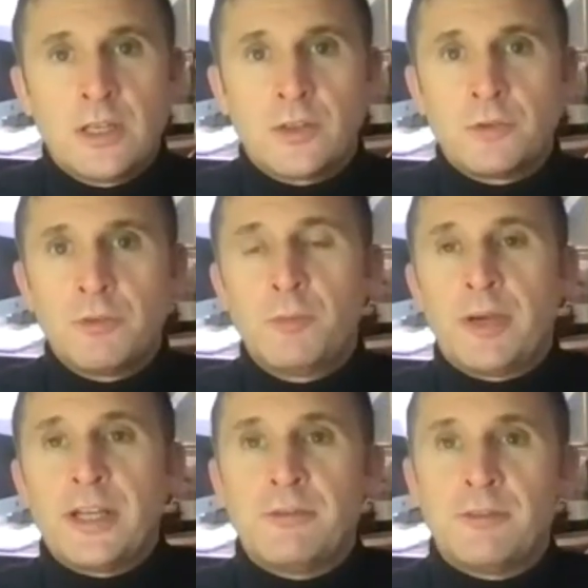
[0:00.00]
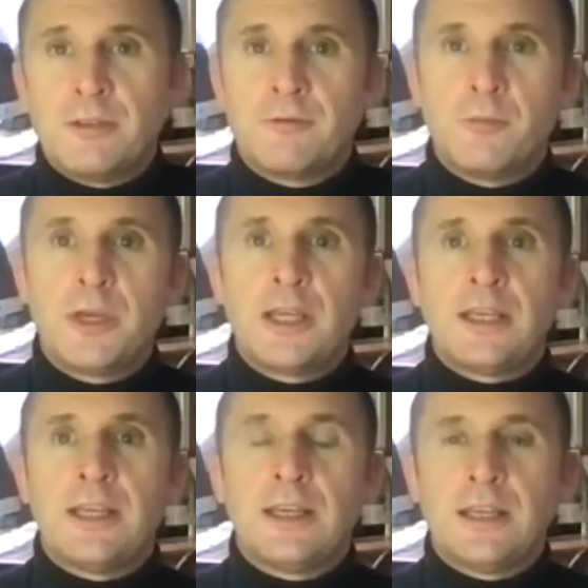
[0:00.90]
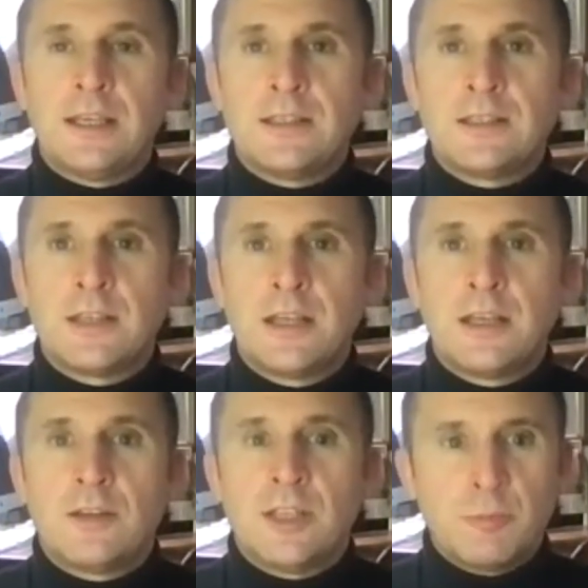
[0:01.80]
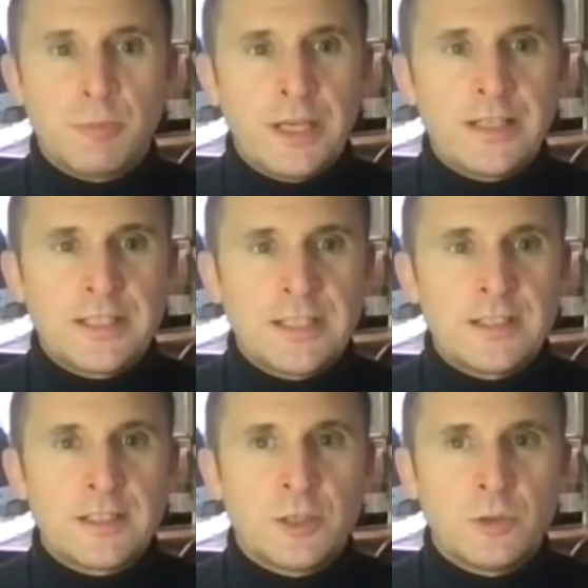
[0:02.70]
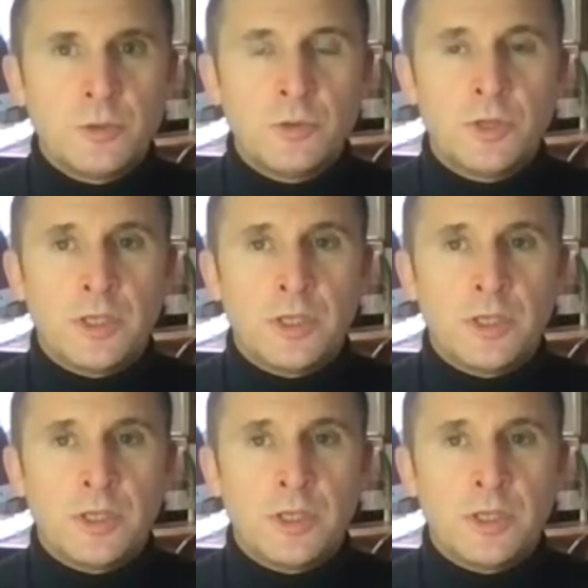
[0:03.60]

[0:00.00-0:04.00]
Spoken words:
the real benefit for me is the ability to